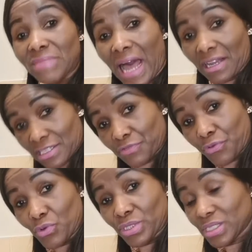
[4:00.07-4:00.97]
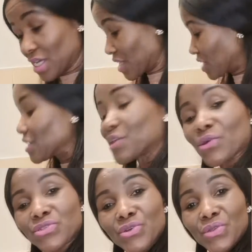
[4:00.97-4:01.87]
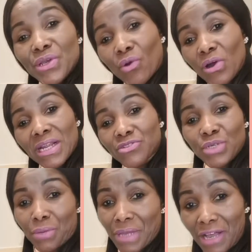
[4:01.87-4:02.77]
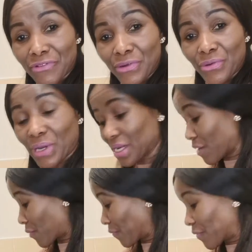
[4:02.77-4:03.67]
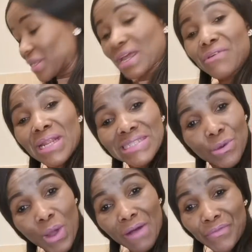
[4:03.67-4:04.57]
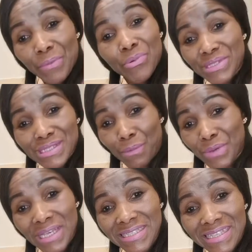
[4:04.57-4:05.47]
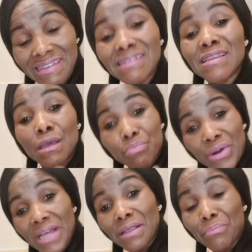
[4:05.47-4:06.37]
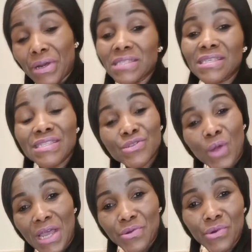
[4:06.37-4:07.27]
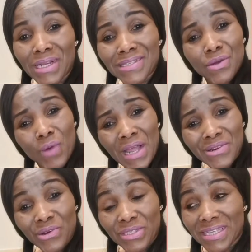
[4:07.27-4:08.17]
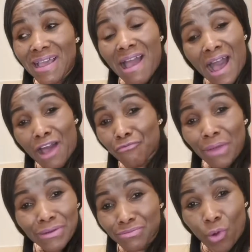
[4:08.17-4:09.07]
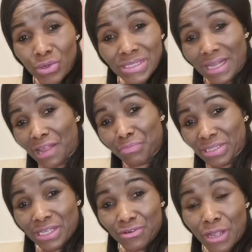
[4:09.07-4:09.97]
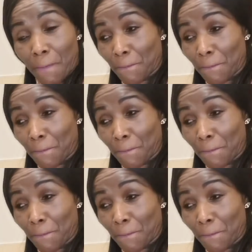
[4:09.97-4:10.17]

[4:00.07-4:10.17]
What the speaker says: large food, you know, so they called us to come and have a look. And I went there and I realized that, wow, the pot is amazing. The prices is quite good. And I said, why not? I have my own Salad Master